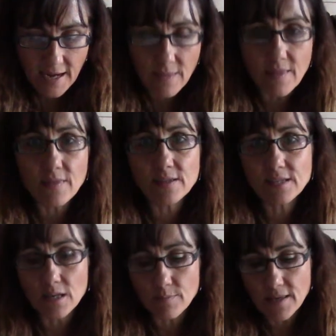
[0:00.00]
and then there's
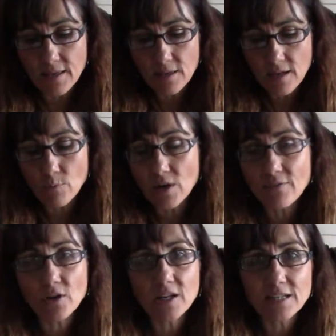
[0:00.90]
going to be
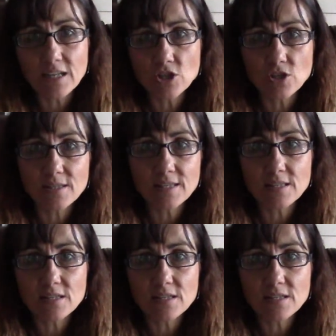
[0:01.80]
whatever contingencies.